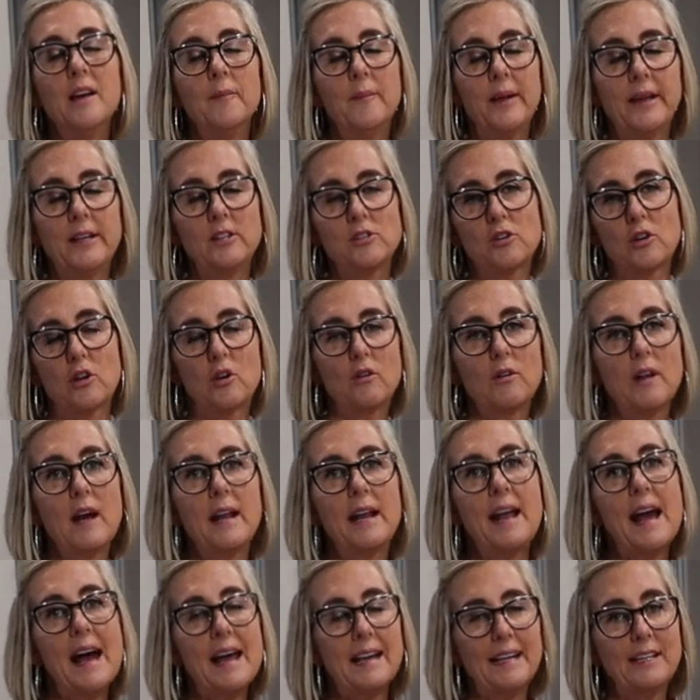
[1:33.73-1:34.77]
making sure you're not
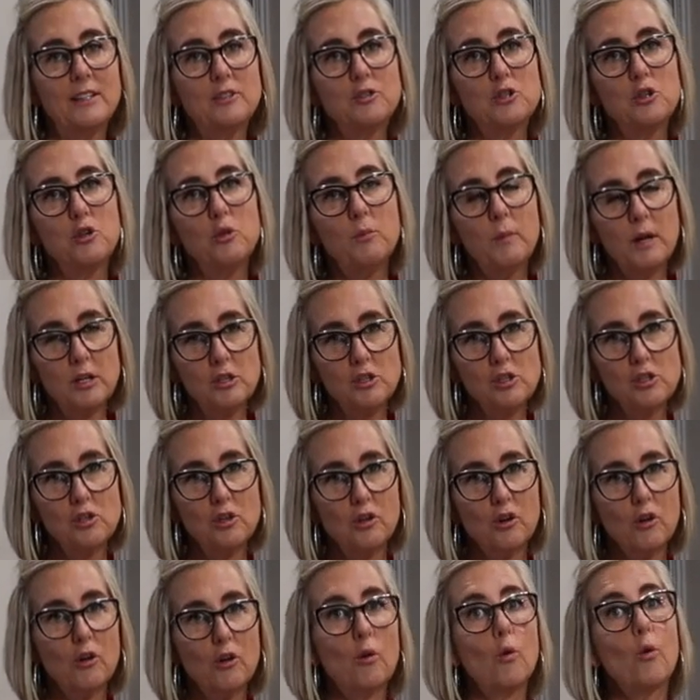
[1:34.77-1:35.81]
adding too much
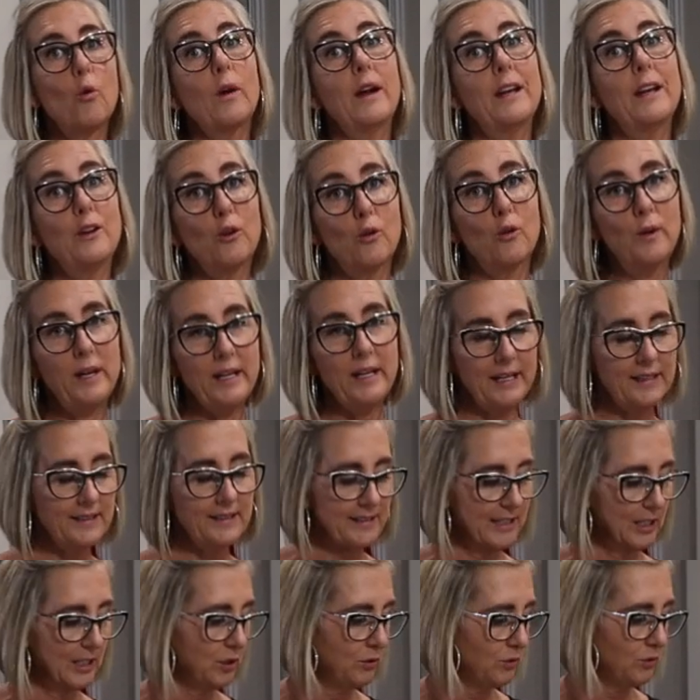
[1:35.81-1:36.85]
sugar or ingredients
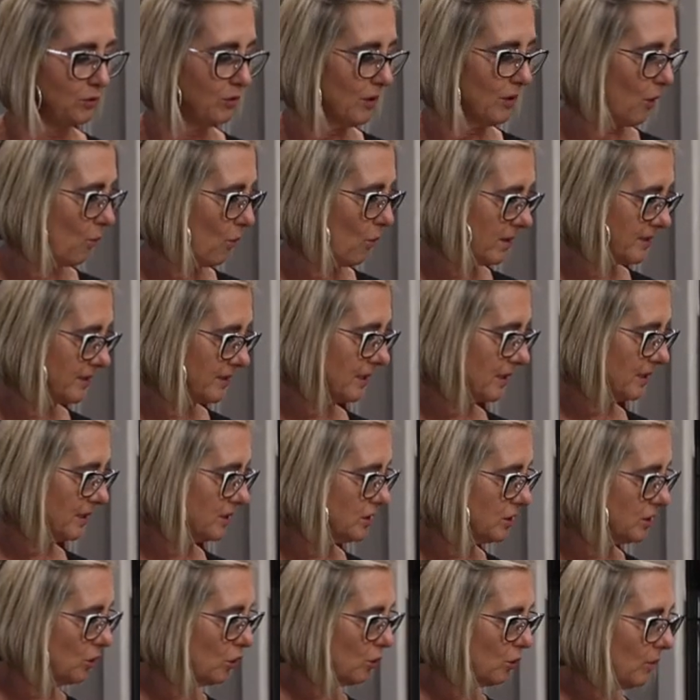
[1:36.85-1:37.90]
that you do not want to
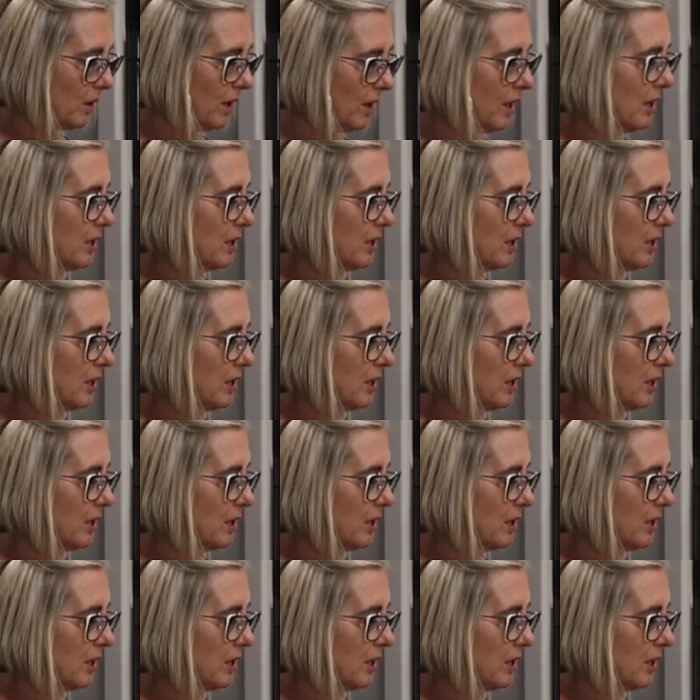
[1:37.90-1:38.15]
consume.